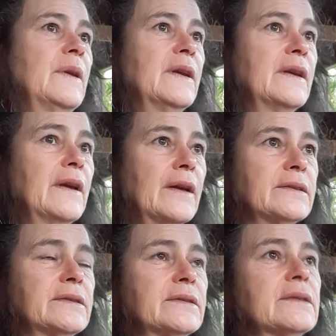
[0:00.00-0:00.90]

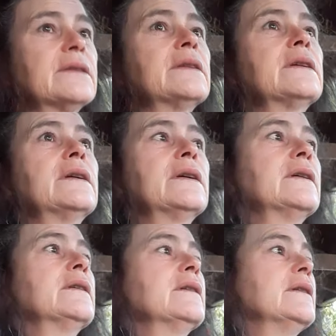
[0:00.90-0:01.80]
Yes.
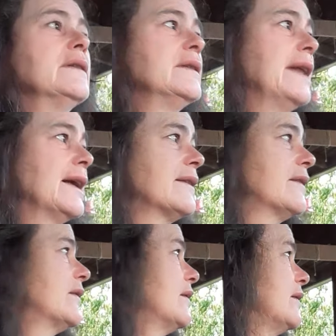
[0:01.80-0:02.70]

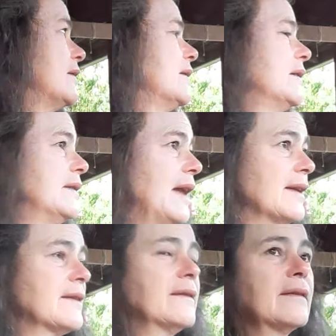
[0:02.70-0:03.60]
That's
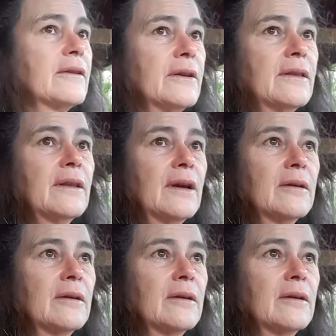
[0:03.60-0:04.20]
that's a good thing.